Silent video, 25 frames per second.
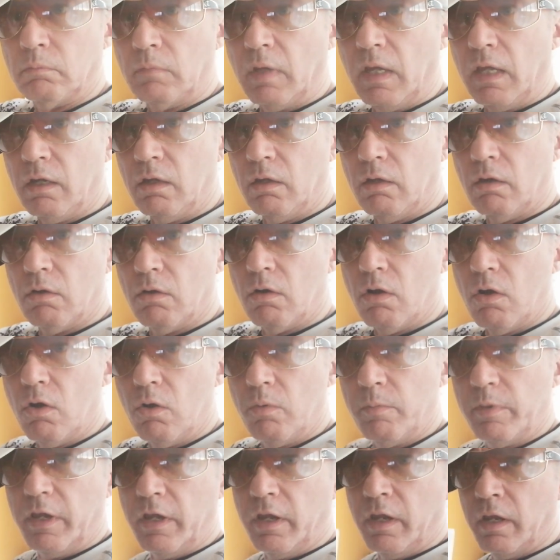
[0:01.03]
Hey, yo,
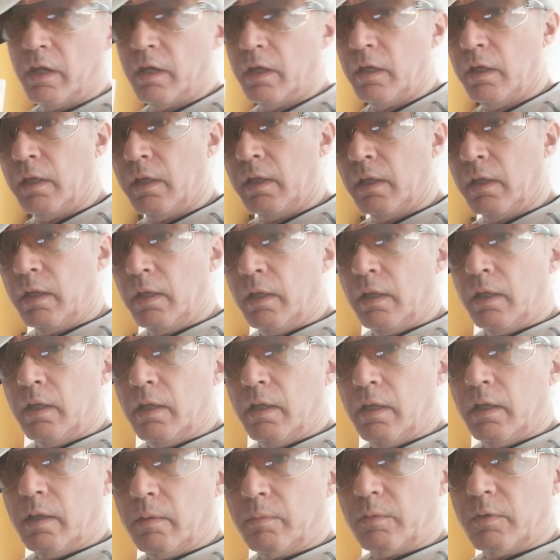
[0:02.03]
homie.
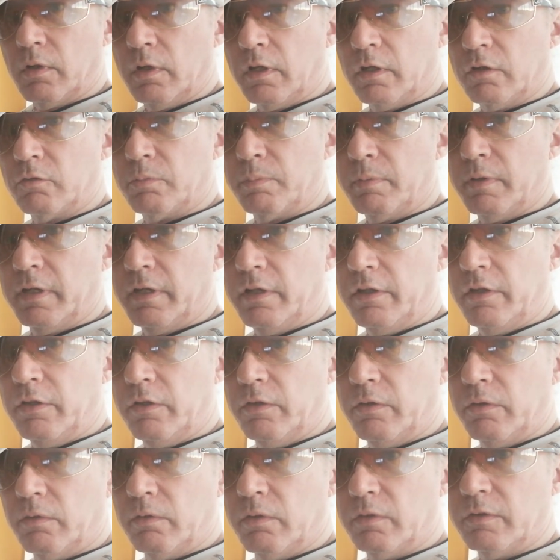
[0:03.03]
Gonna explain to
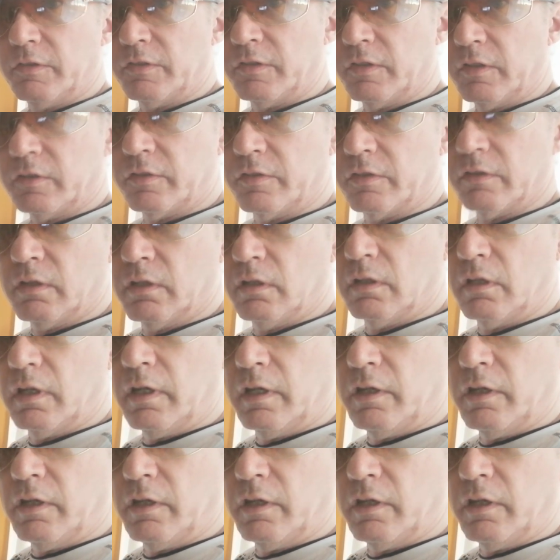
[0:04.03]
you a six-cylinder